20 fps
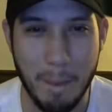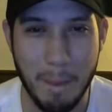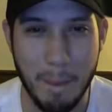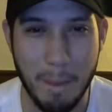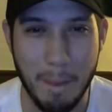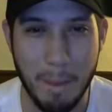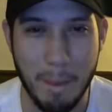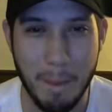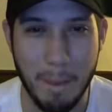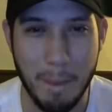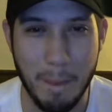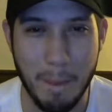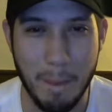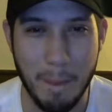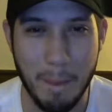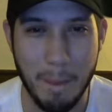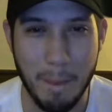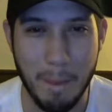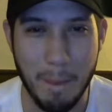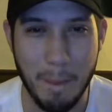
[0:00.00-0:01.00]
Like,
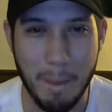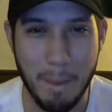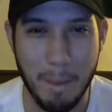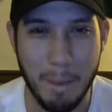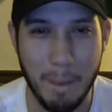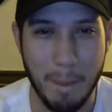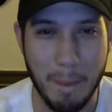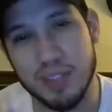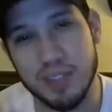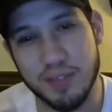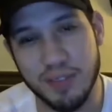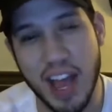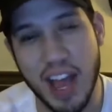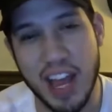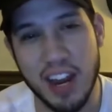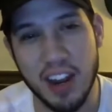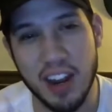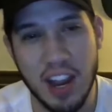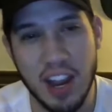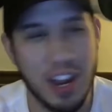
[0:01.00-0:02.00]
every trick in that
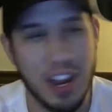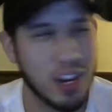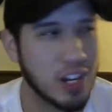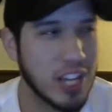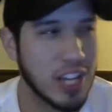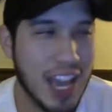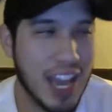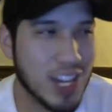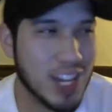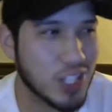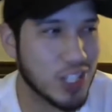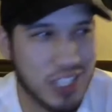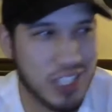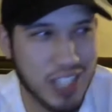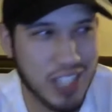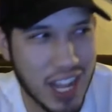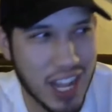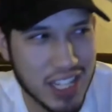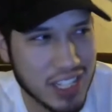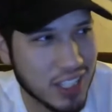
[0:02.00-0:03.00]
shit was fire.
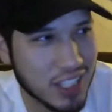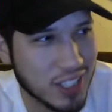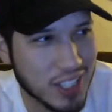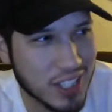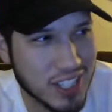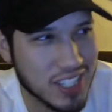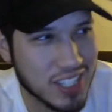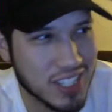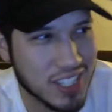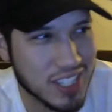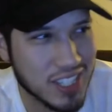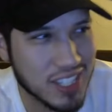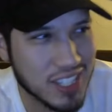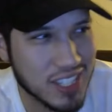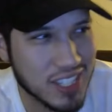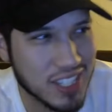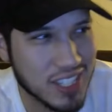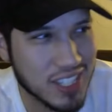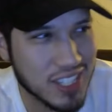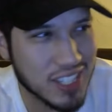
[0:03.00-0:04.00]
Yeah, she skates a little
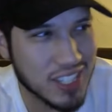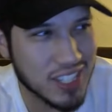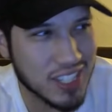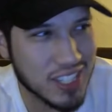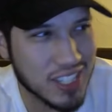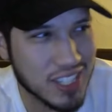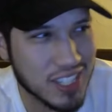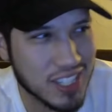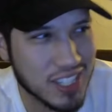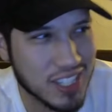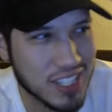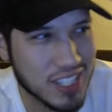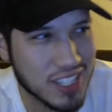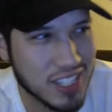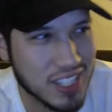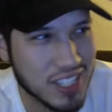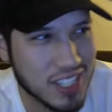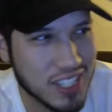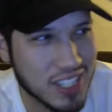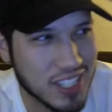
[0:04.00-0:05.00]
slow. That's
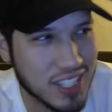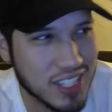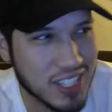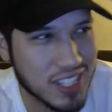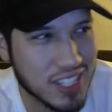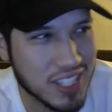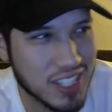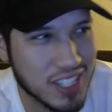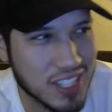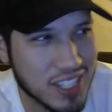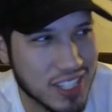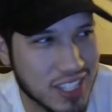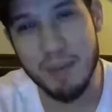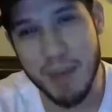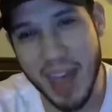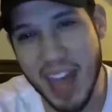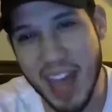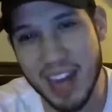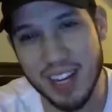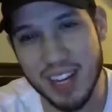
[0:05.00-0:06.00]
okay.
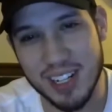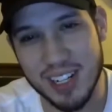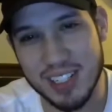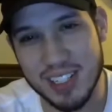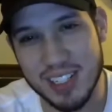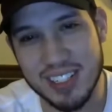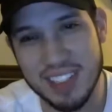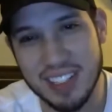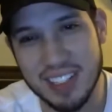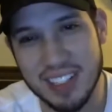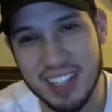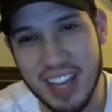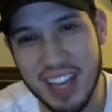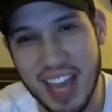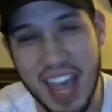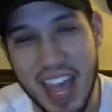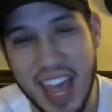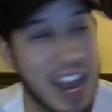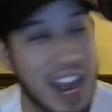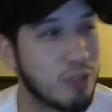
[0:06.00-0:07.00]
Style matters.
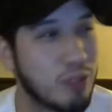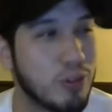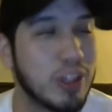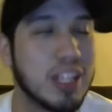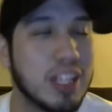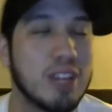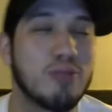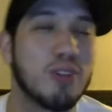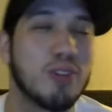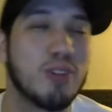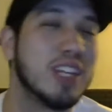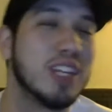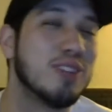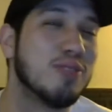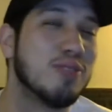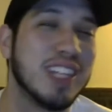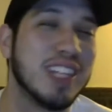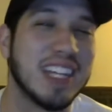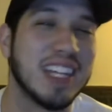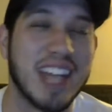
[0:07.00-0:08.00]
And I really, really,
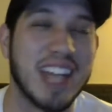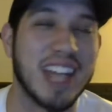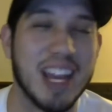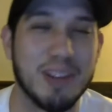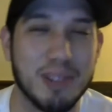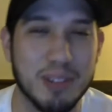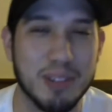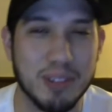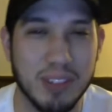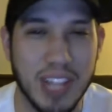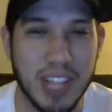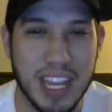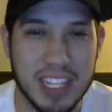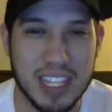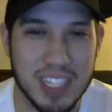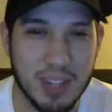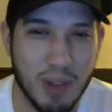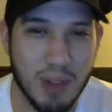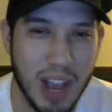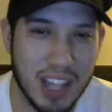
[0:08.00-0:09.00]
really like when
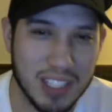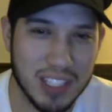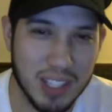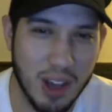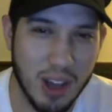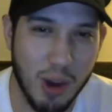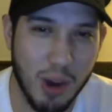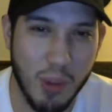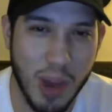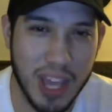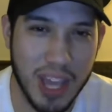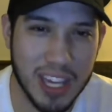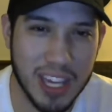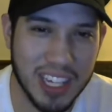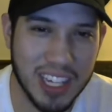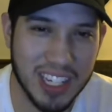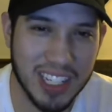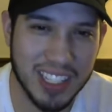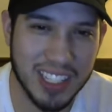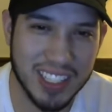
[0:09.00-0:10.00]
Lacey rocks the all-white
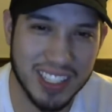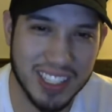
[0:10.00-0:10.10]
kit.